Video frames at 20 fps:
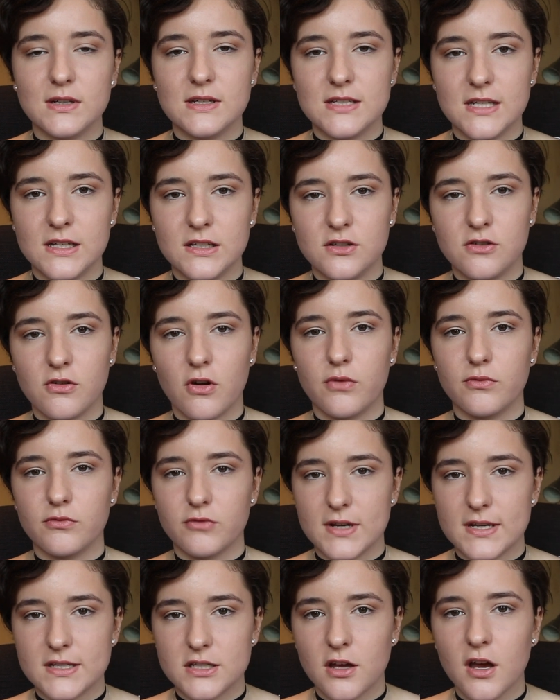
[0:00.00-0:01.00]
and did your own
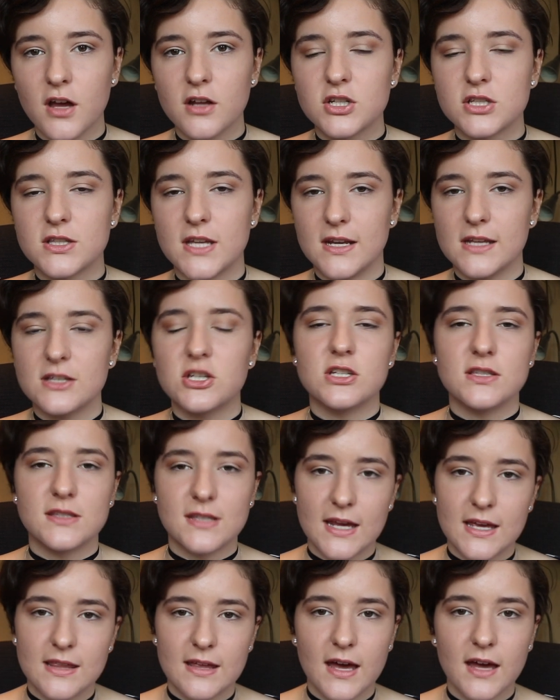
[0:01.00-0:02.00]
research, then it should
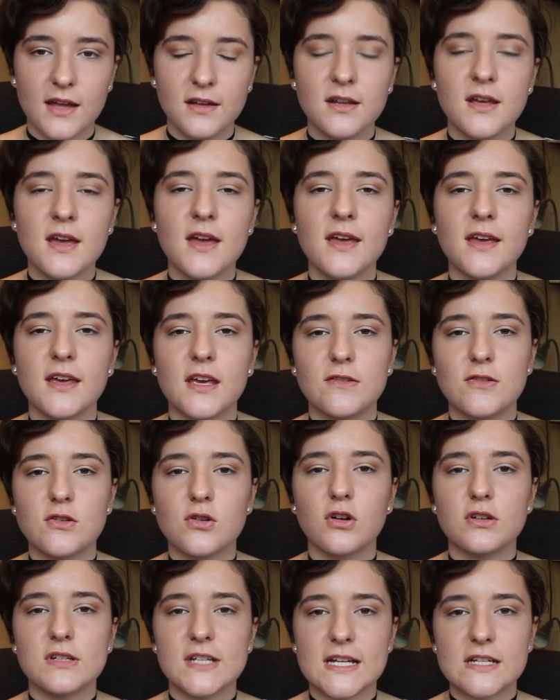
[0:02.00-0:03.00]
say that. If you
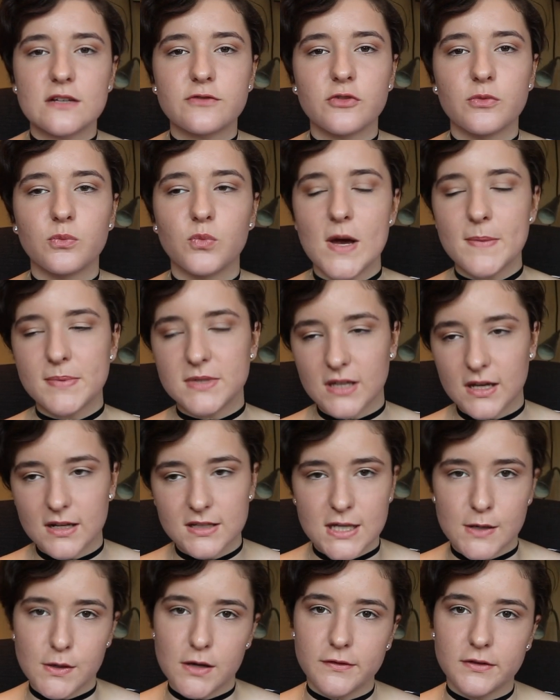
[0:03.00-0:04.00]
got data from
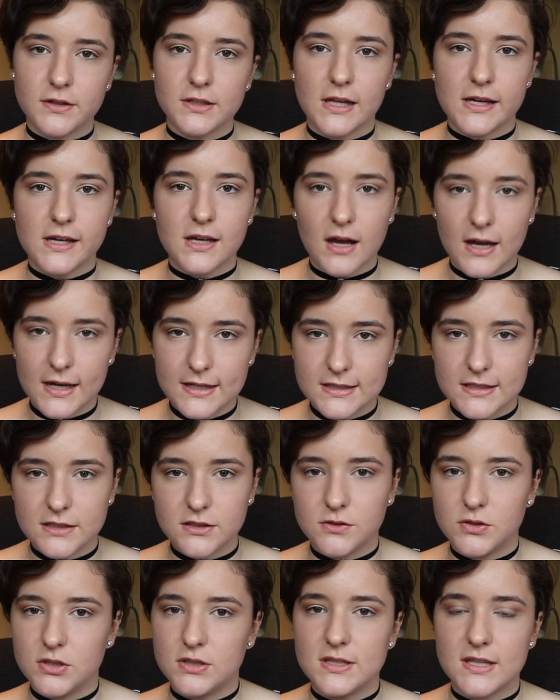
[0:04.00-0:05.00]
websites, however, like I did,
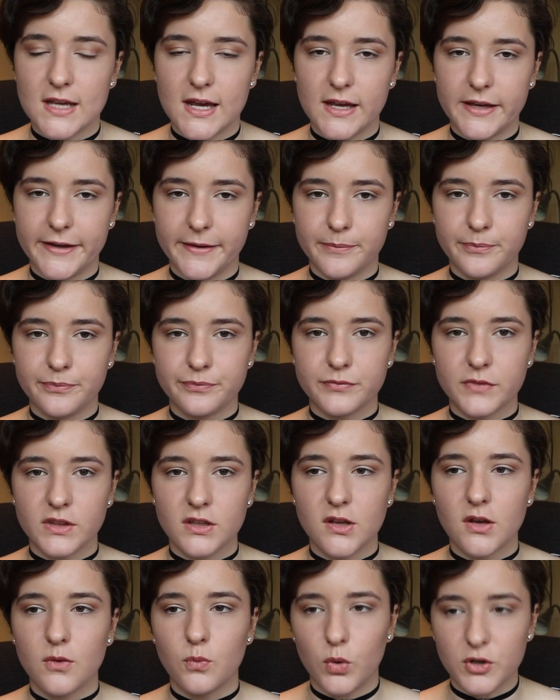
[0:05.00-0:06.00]
you should say
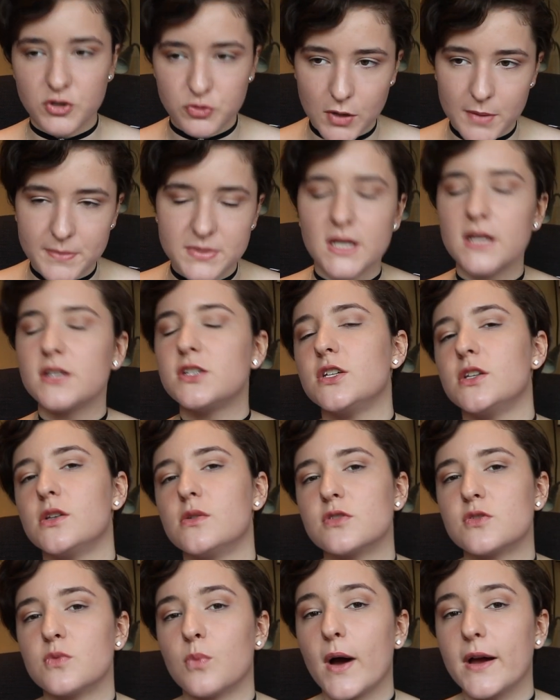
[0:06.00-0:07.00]
which websites you
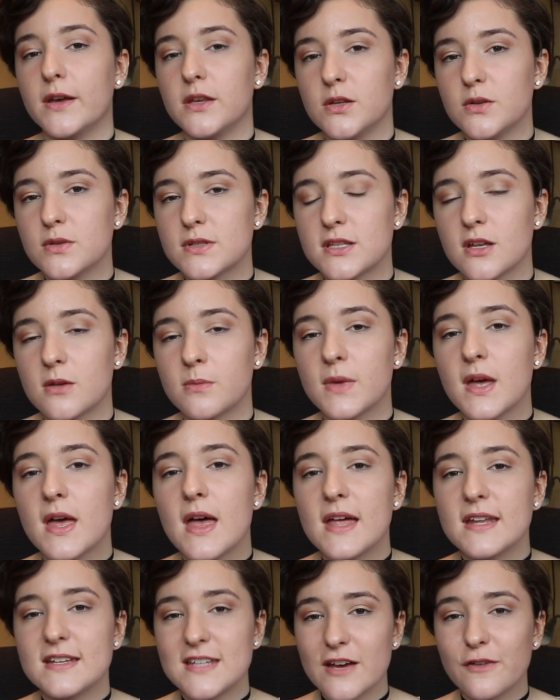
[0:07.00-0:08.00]
used, why you used them.
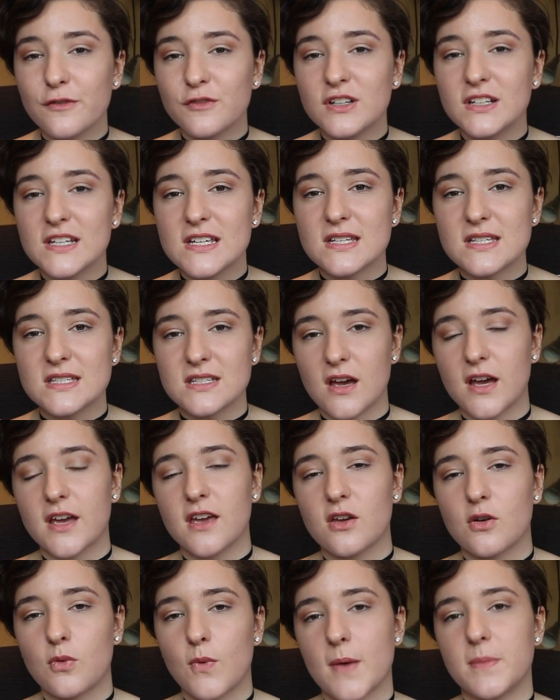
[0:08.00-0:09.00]
Definitely
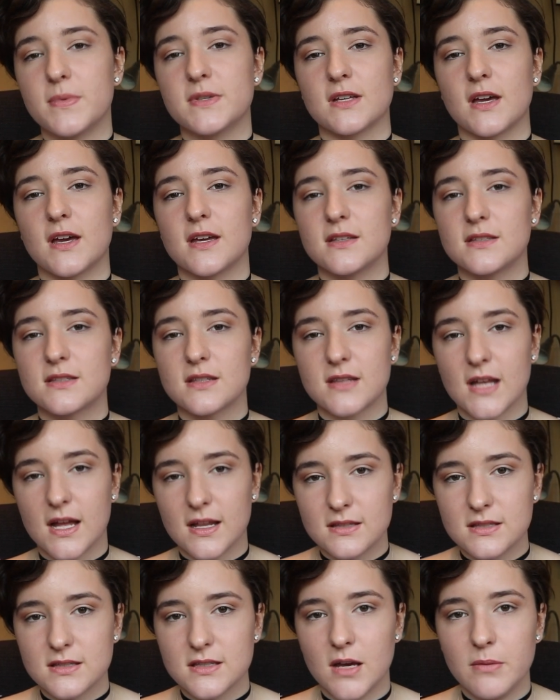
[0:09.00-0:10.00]
cite your websites.
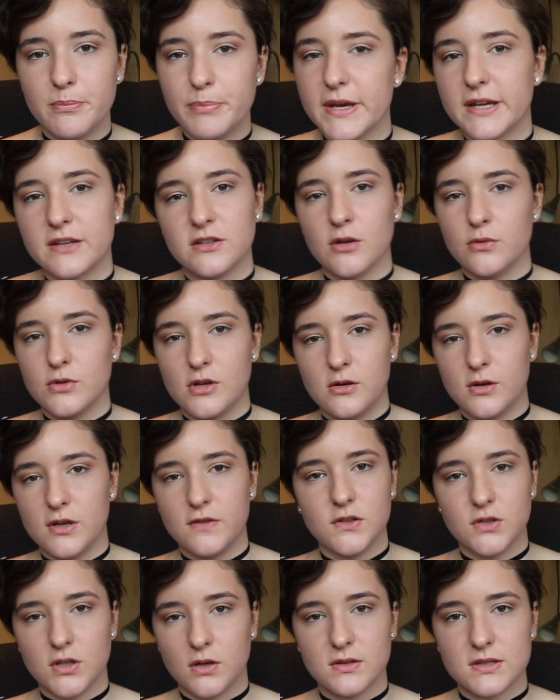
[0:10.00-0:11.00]
That's a big no-no
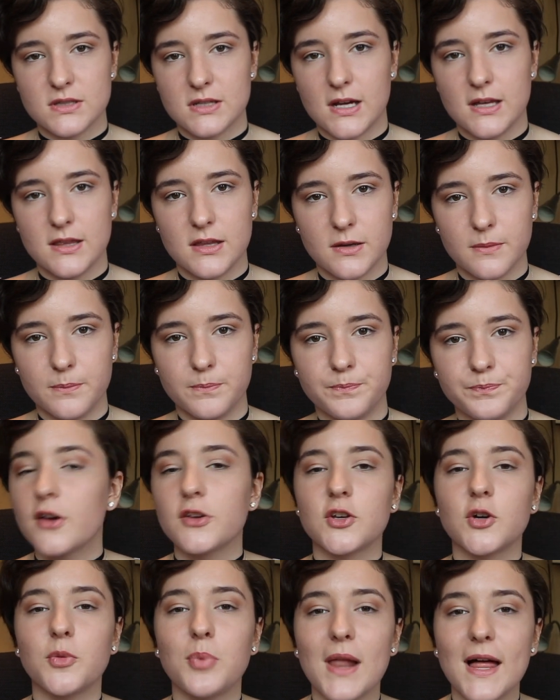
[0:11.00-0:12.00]
if you don't cite them.
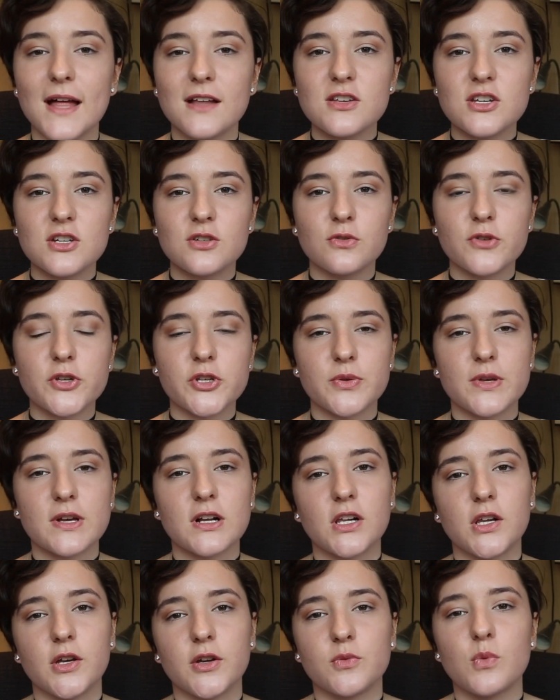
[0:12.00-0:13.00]
Your plan should also
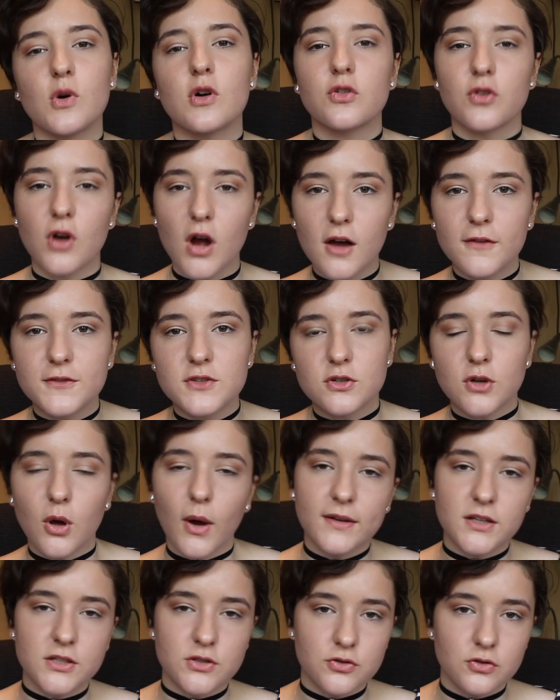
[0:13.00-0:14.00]
include what graphs you're
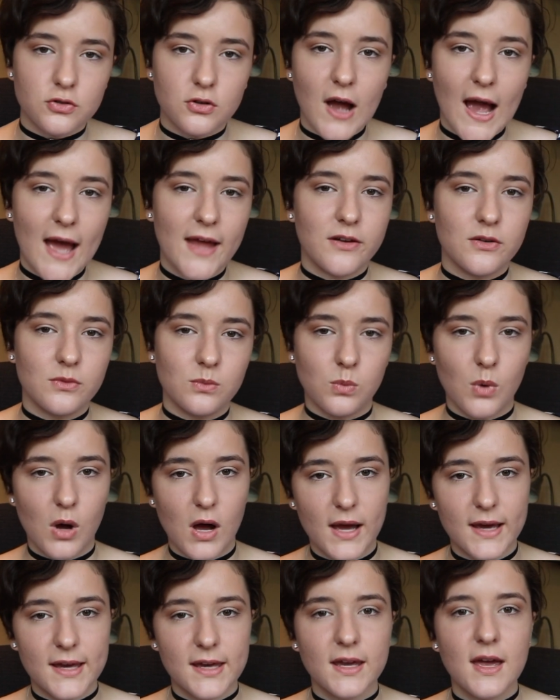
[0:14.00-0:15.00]
going to draw and
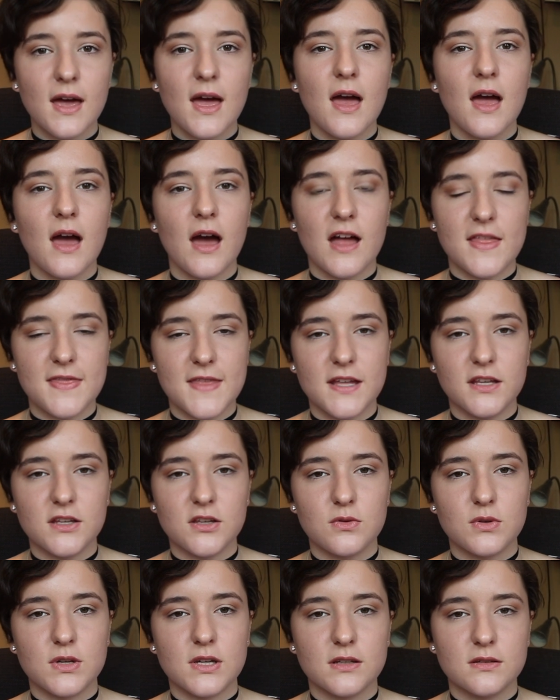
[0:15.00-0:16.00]
why, and then
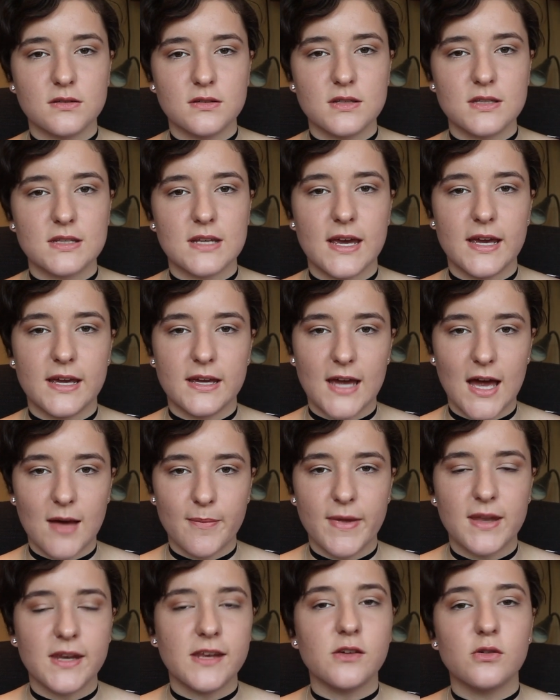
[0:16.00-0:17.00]
you can say how
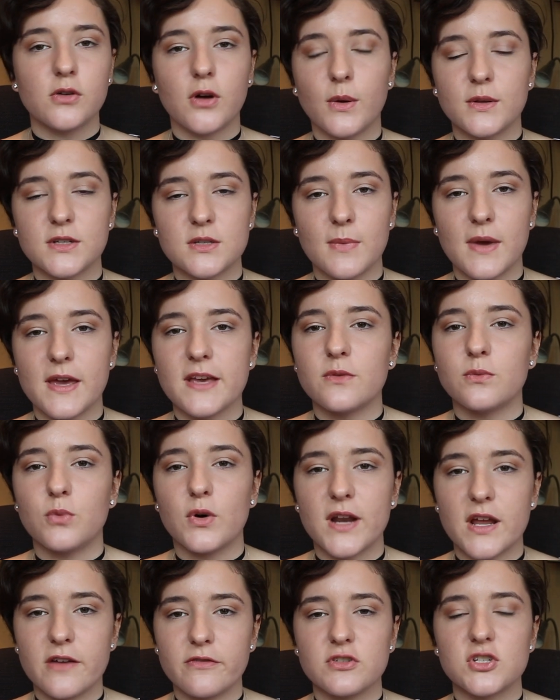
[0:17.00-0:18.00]
many you're going to make,
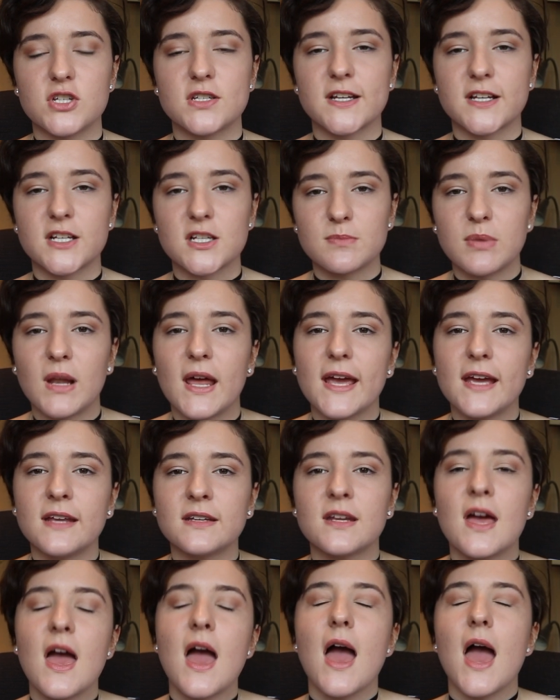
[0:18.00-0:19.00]
whatever. Just
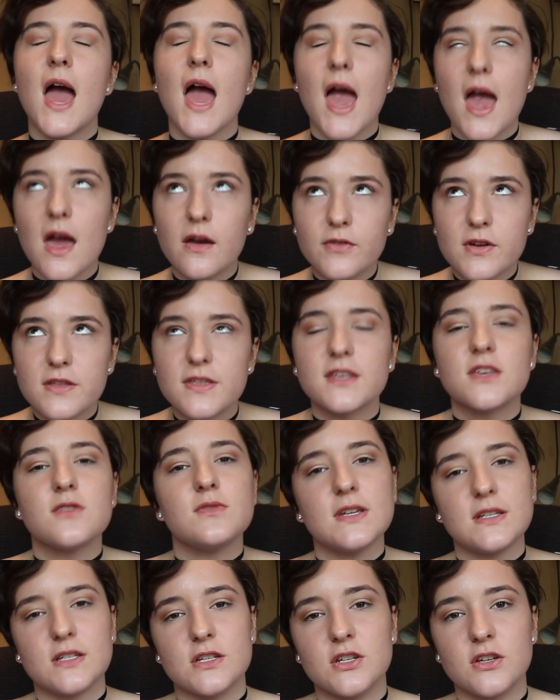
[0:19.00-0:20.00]
explain everything you
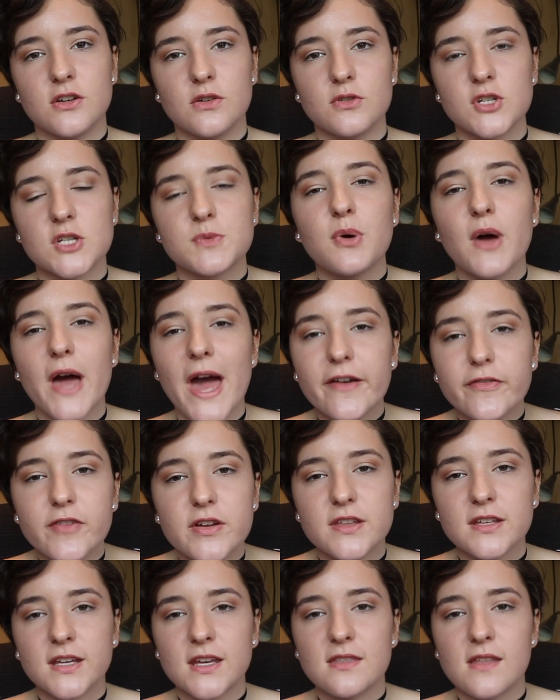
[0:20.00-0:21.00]
need to do. Just put
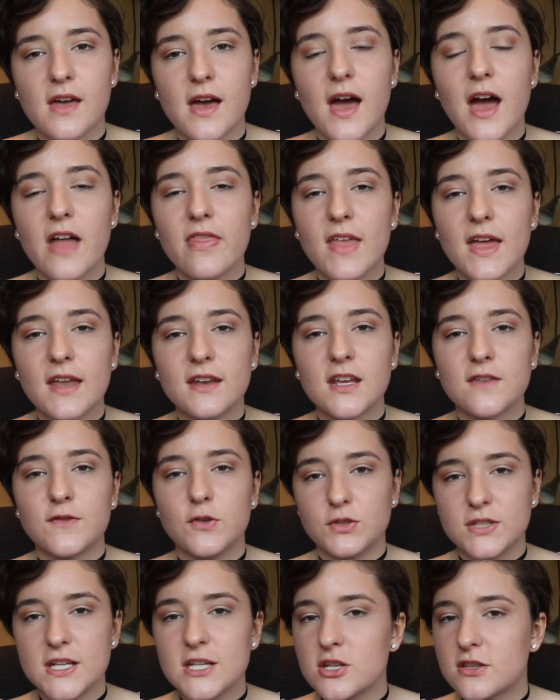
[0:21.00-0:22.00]
everything in there, and then if
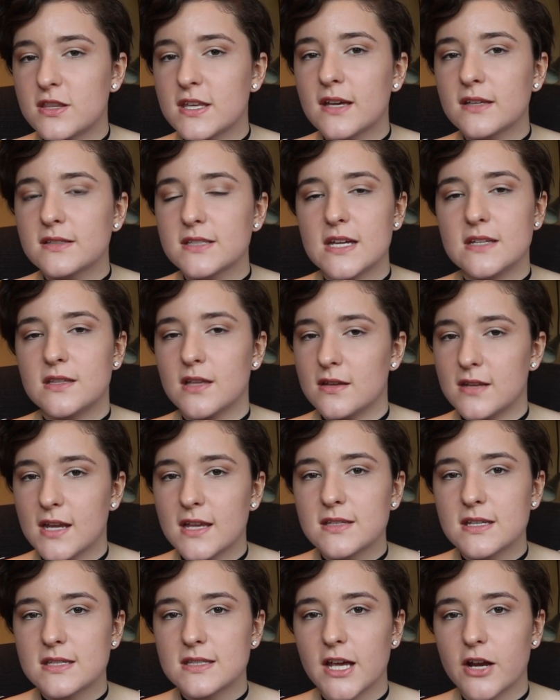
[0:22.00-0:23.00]
your teacher thinks it's
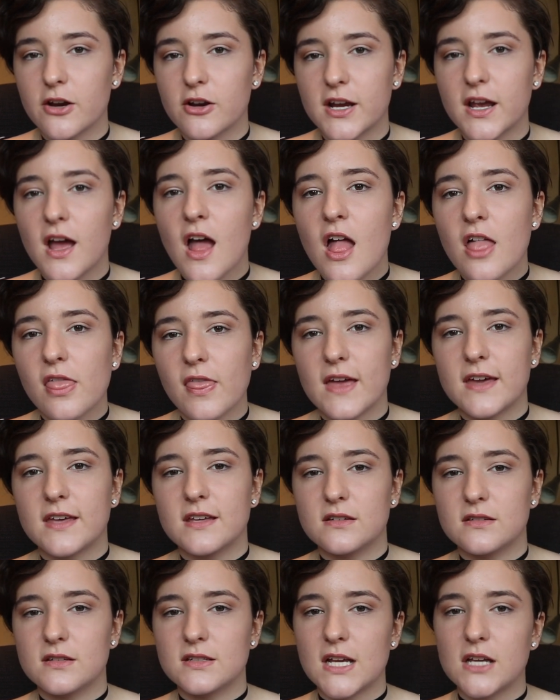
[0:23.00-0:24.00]
unnecessary, they
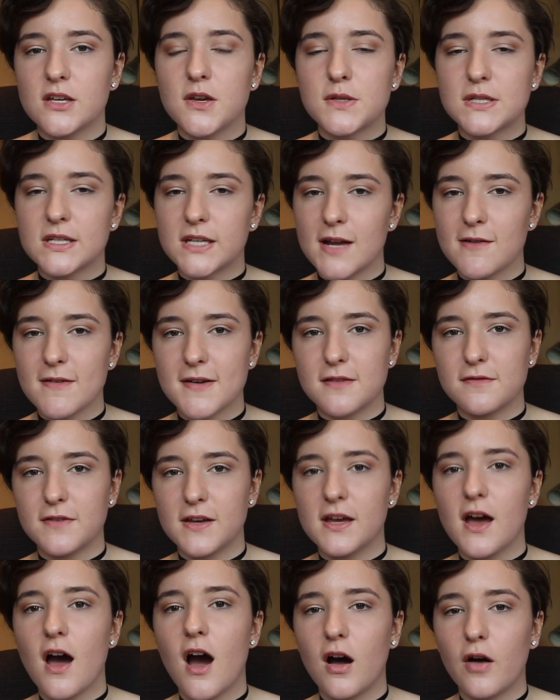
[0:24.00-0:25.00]
can tell you to get rid of
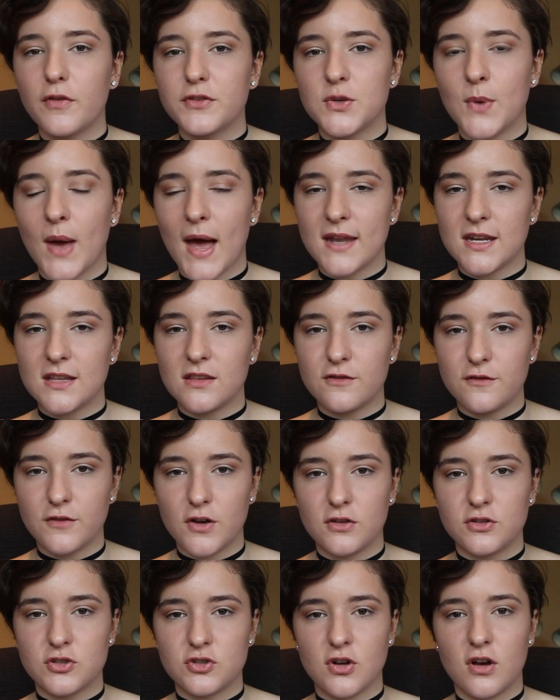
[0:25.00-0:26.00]
it after you hand in the
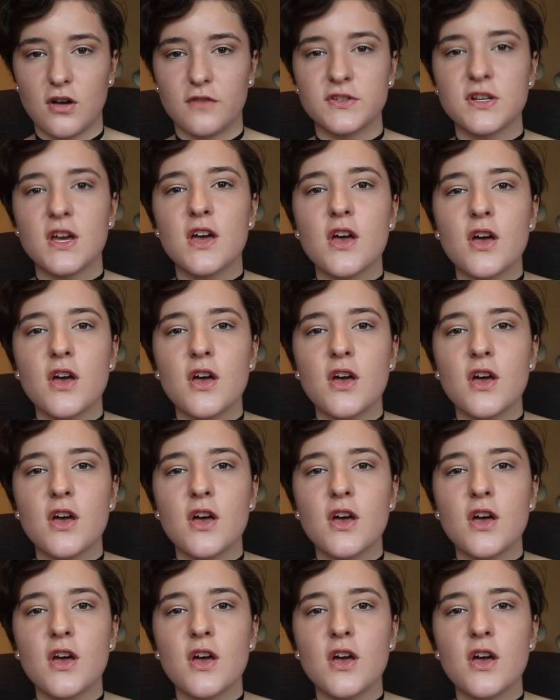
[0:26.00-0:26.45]
first draft.